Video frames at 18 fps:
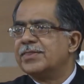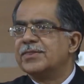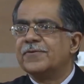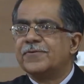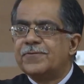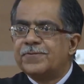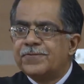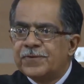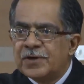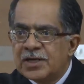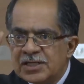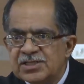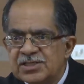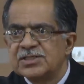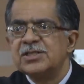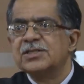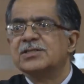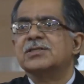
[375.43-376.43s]
The
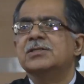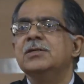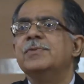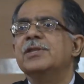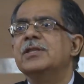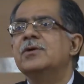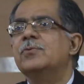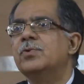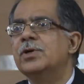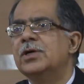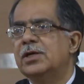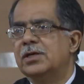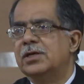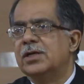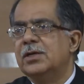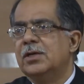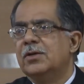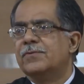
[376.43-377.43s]
first system in the
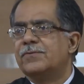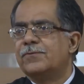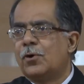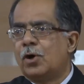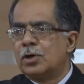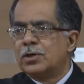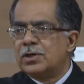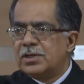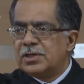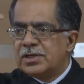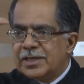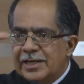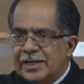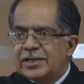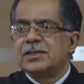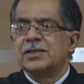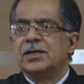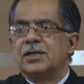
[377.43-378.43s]
world for
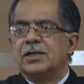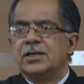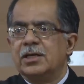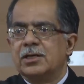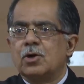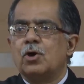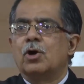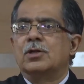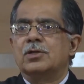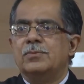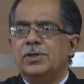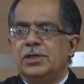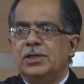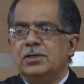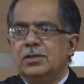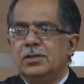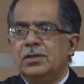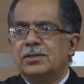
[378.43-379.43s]
data
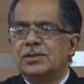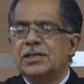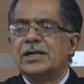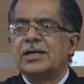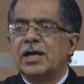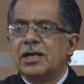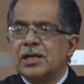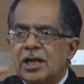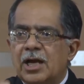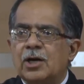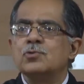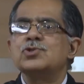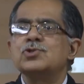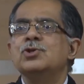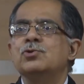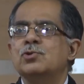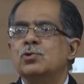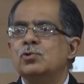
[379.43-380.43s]
economy that
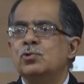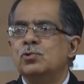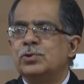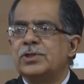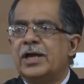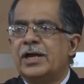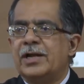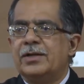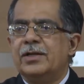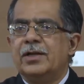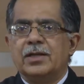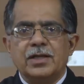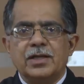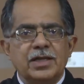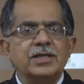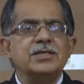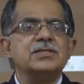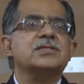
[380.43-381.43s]
allows you to do that
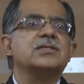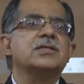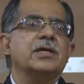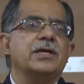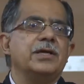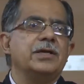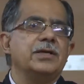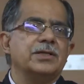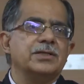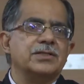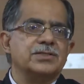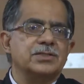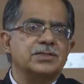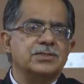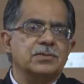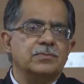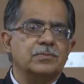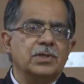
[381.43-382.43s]
is the Indian
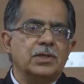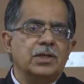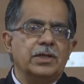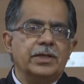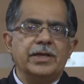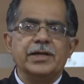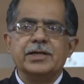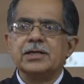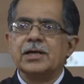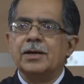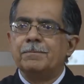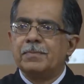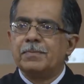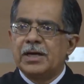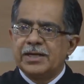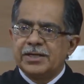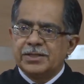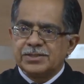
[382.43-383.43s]
system. It
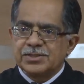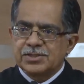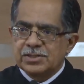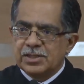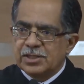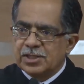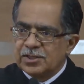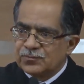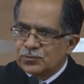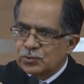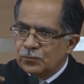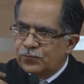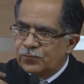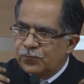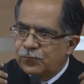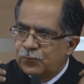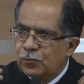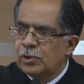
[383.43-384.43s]
combines, it gives you
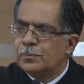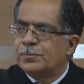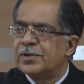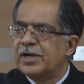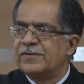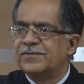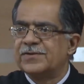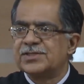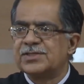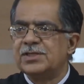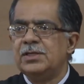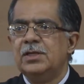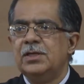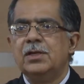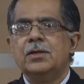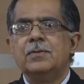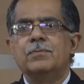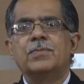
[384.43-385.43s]
full
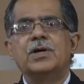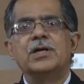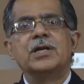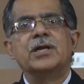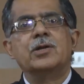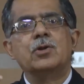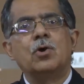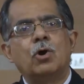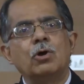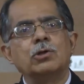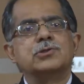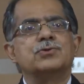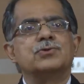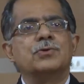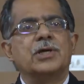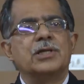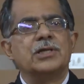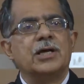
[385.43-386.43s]
privacy, but it
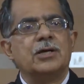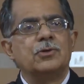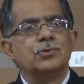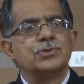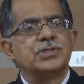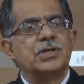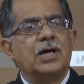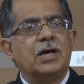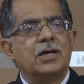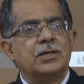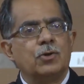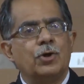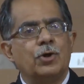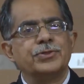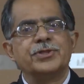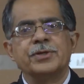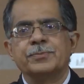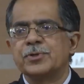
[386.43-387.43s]
also allows our
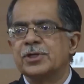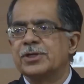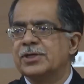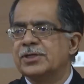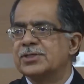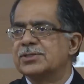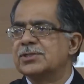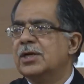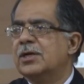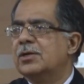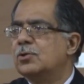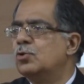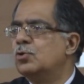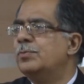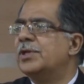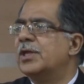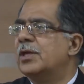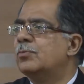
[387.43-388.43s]
entrepreneurs
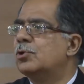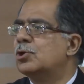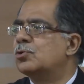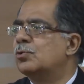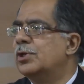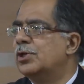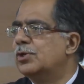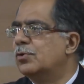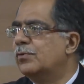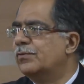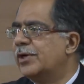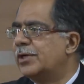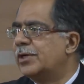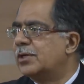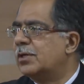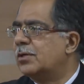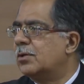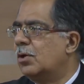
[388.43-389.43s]
to be able to
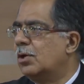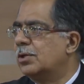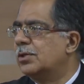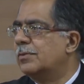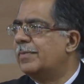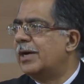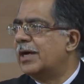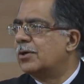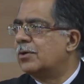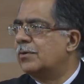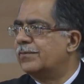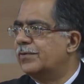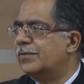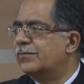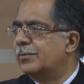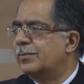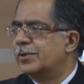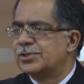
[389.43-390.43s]
innovate on the back of
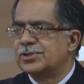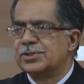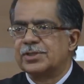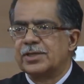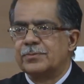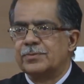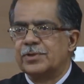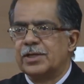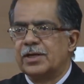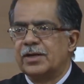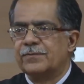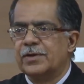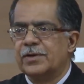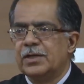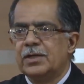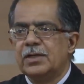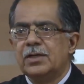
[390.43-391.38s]
information that we have.